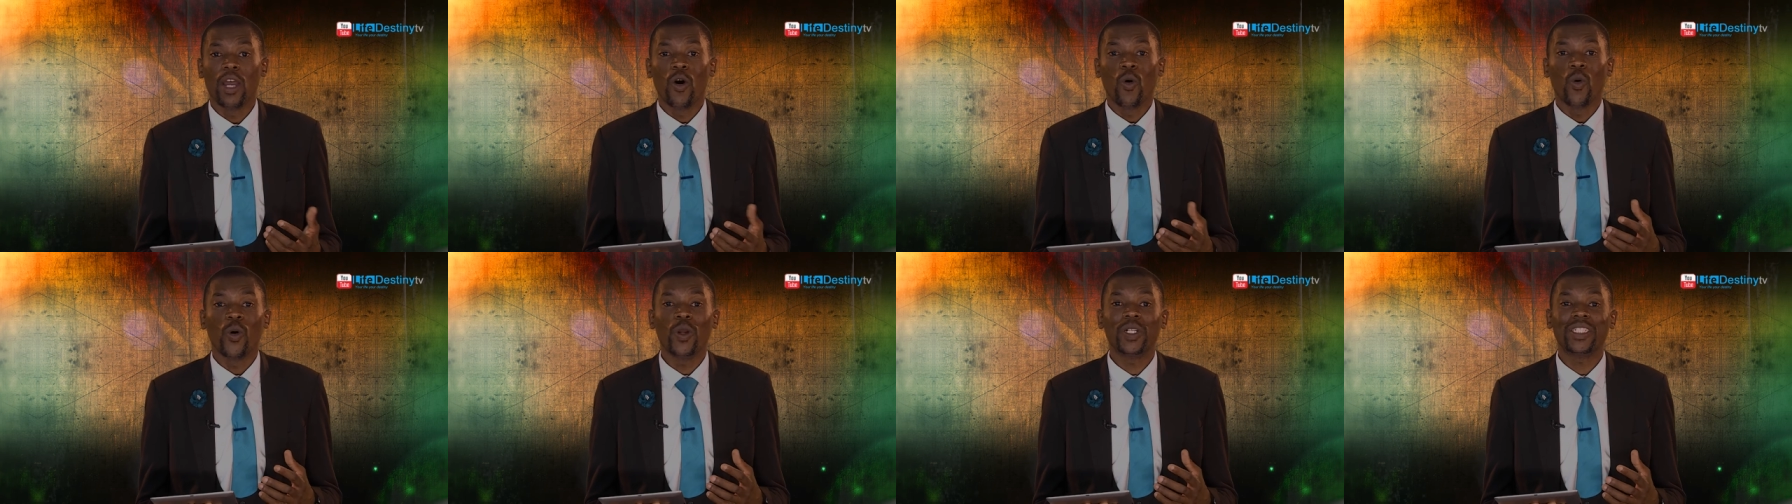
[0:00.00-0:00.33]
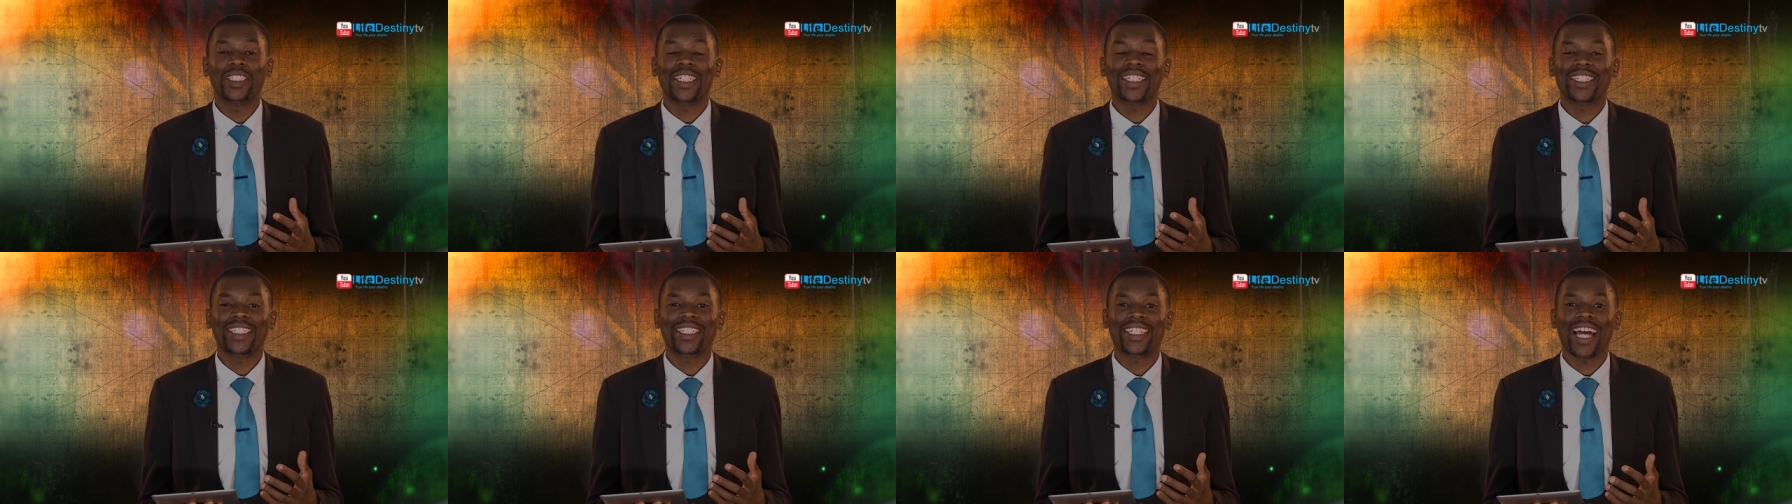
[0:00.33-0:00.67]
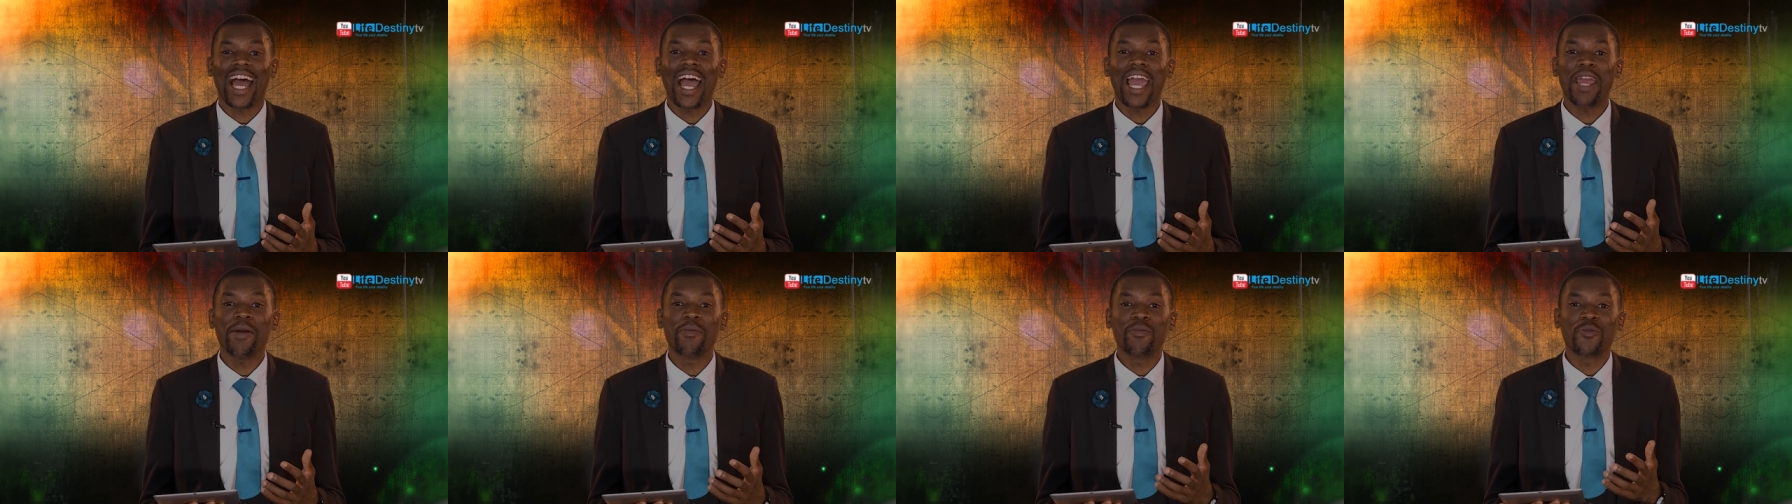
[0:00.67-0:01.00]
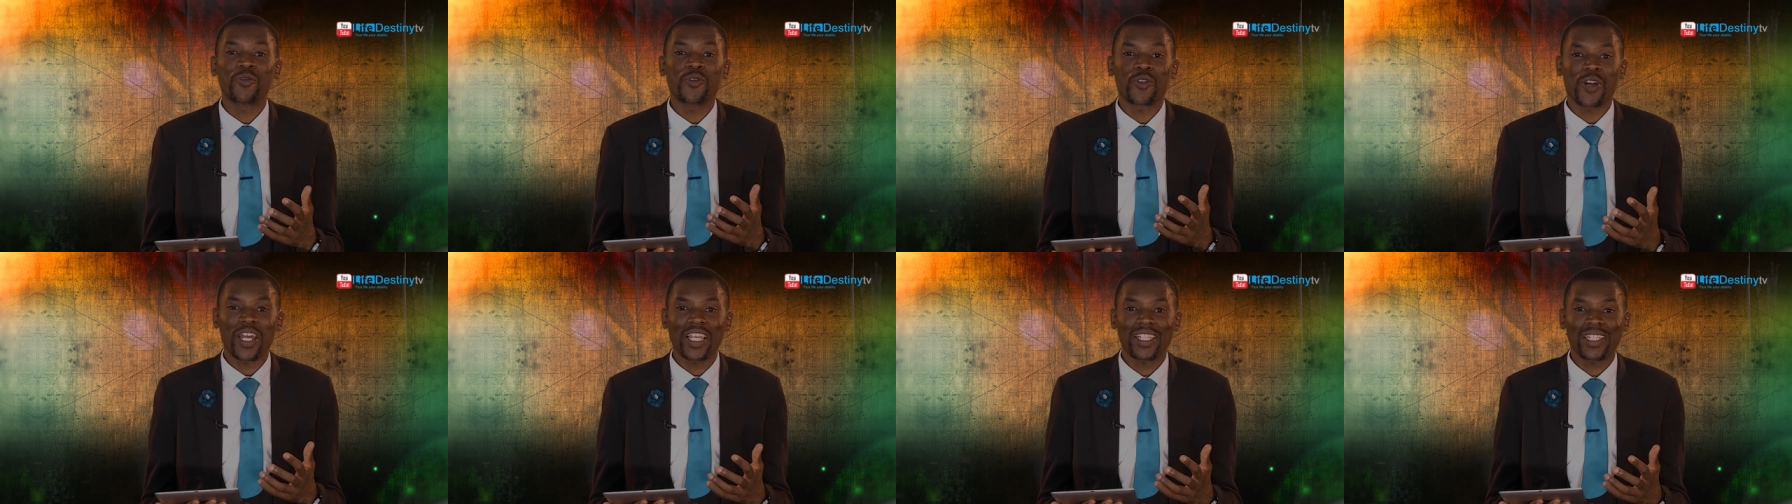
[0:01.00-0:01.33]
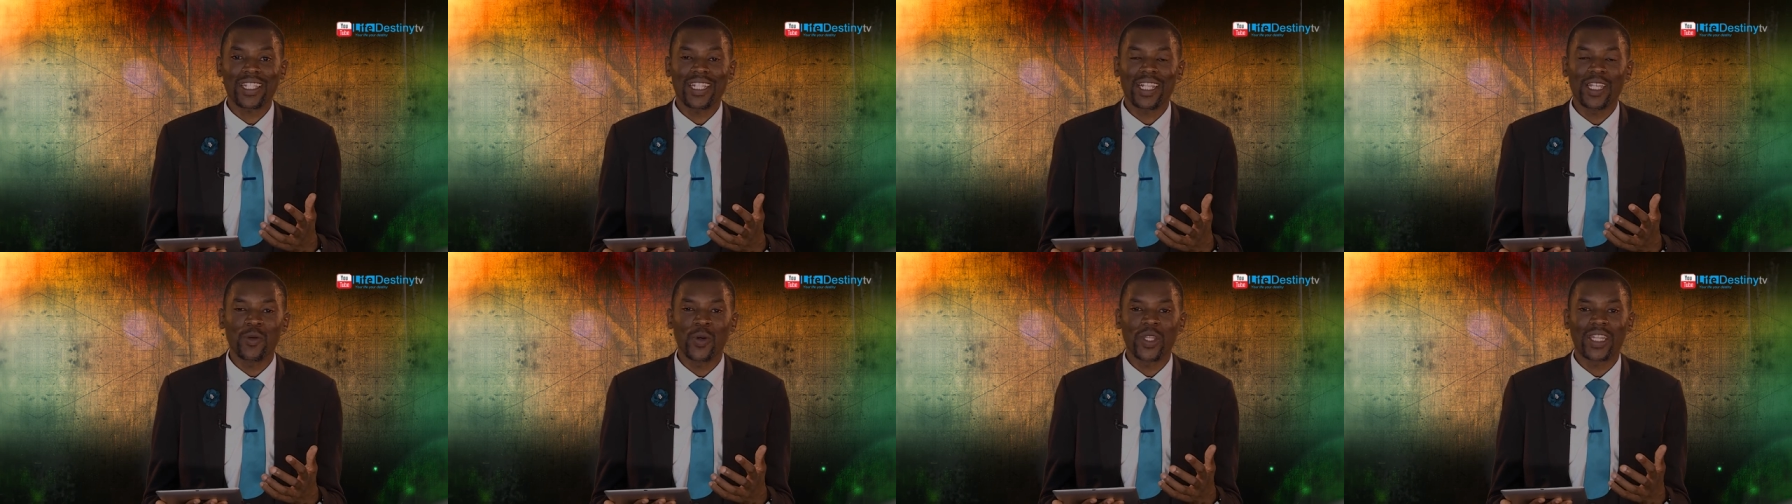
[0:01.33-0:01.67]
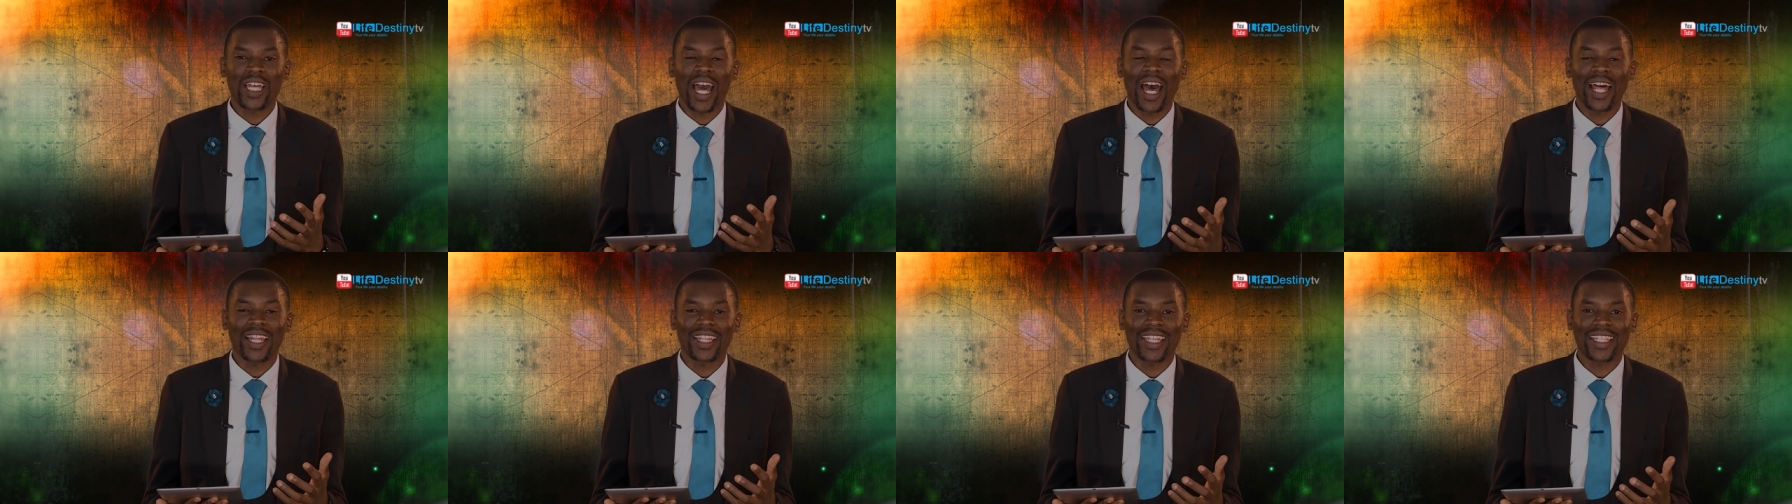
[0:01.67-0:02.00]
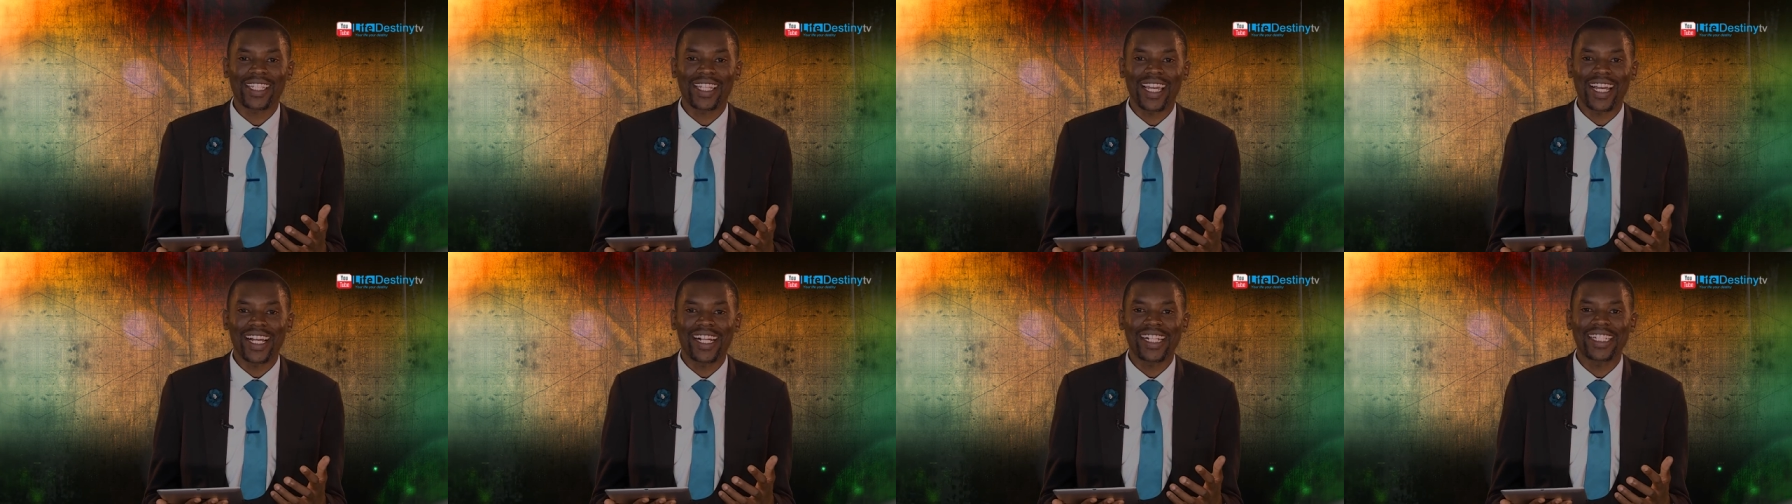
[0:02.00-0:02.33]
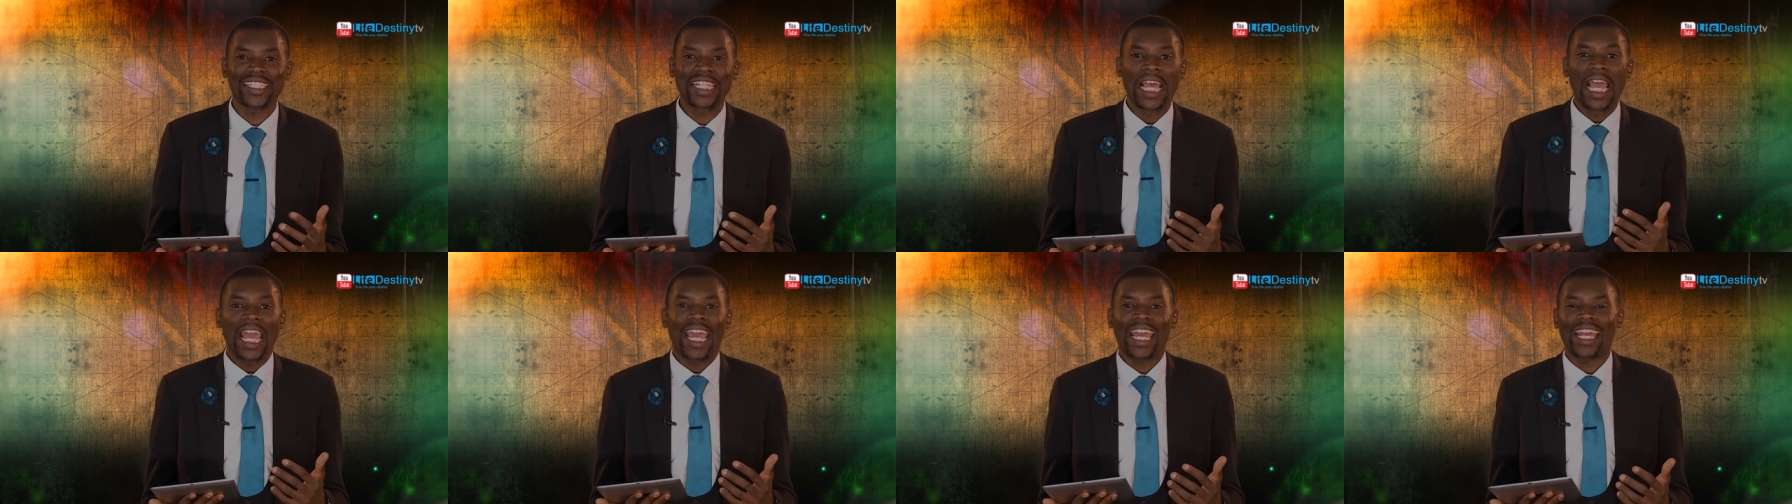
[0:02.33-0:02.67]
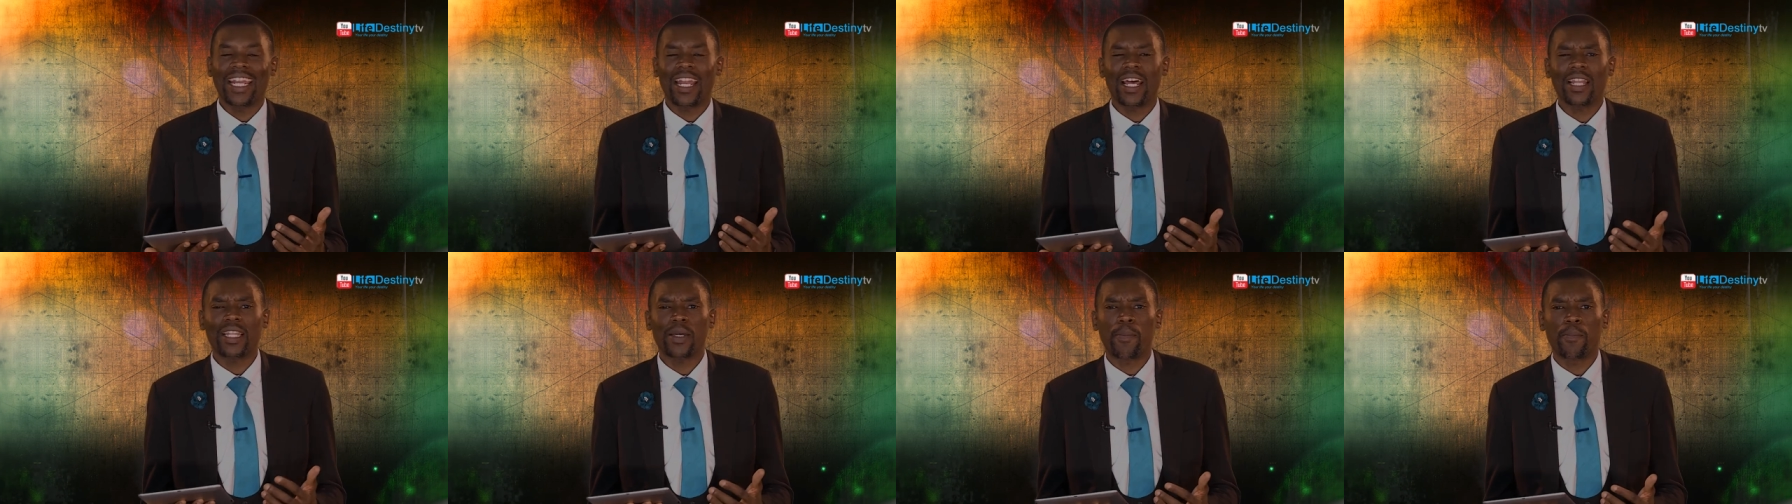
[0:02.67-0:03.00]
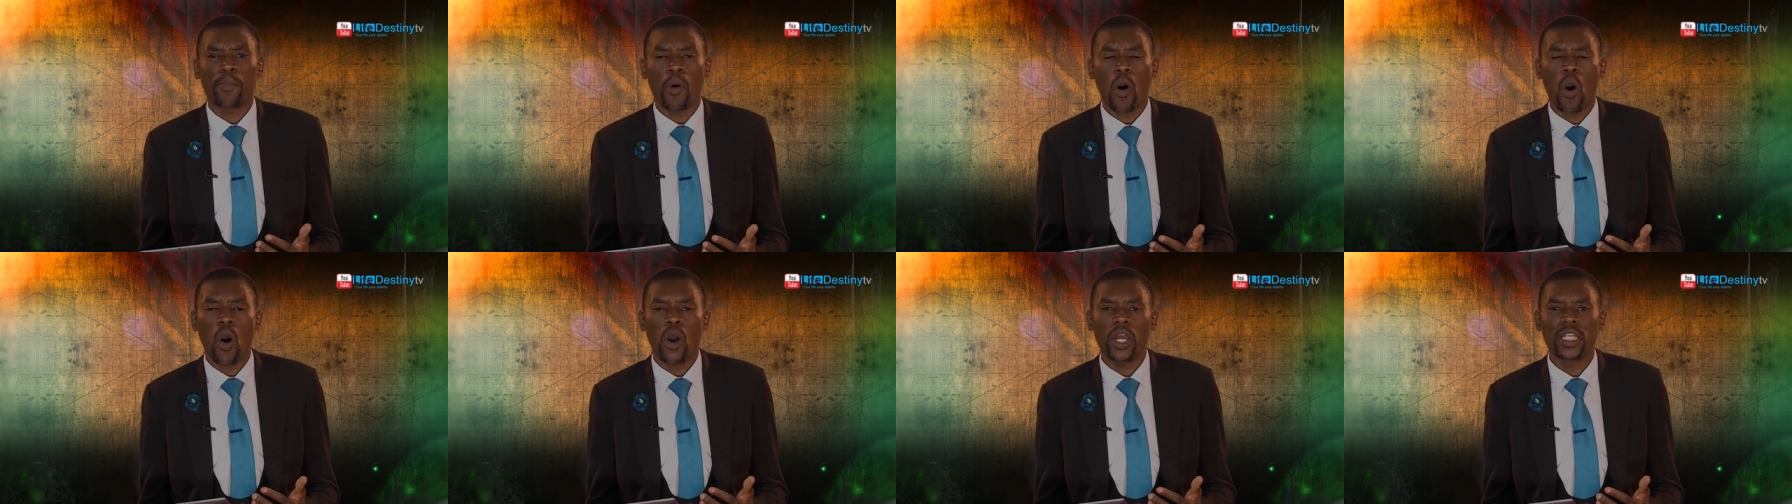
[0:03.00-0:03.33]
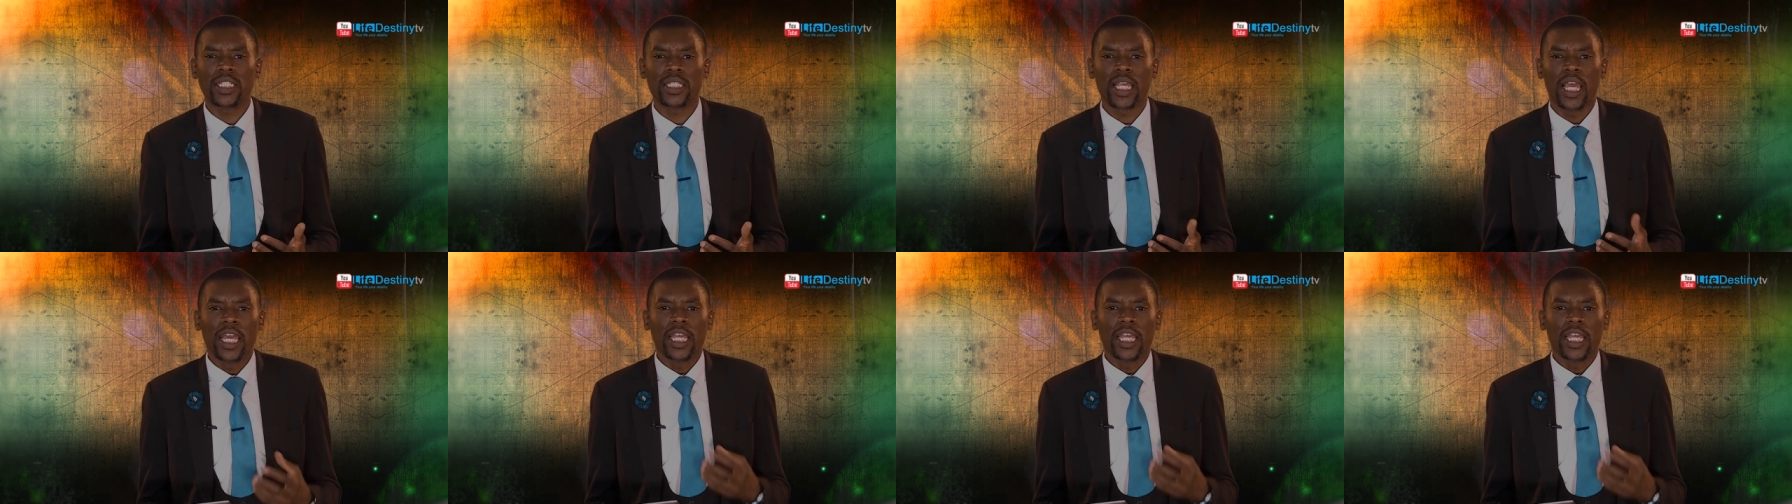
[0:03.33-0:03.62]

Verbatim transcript: will the time wrestle with other girls and other boys